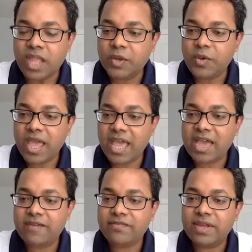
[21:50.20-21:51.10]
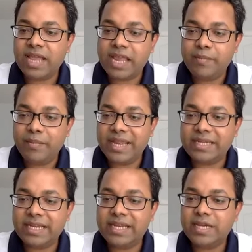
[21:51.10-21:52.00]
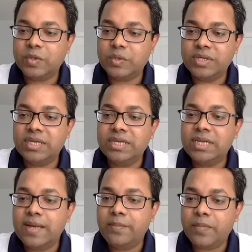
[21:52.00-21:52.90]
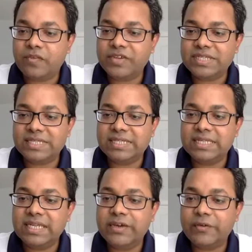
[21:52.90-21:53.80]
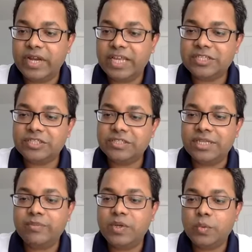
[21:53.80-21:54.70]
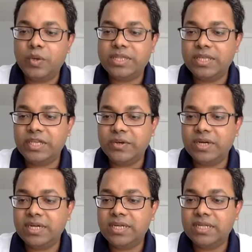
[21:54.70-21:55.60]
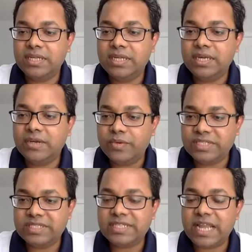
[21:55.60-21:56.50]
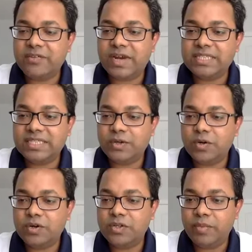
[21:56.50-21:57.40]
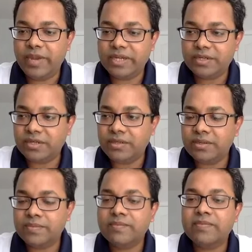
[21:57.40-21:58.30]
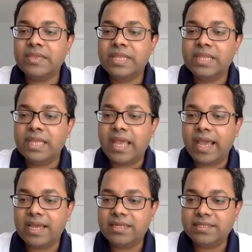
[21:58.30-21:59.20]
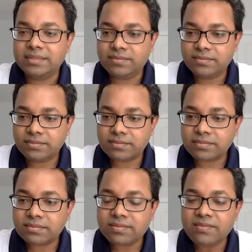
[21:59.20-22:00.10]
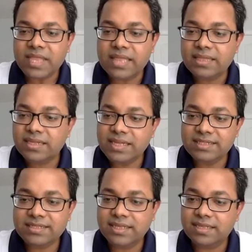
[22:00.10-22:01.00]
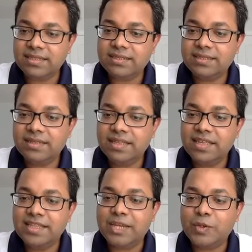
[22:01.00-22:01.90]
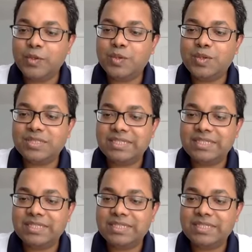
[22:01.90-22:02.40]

to have and maintain a good professional relationship with your research advisor or your mentor. And the next thing that you do not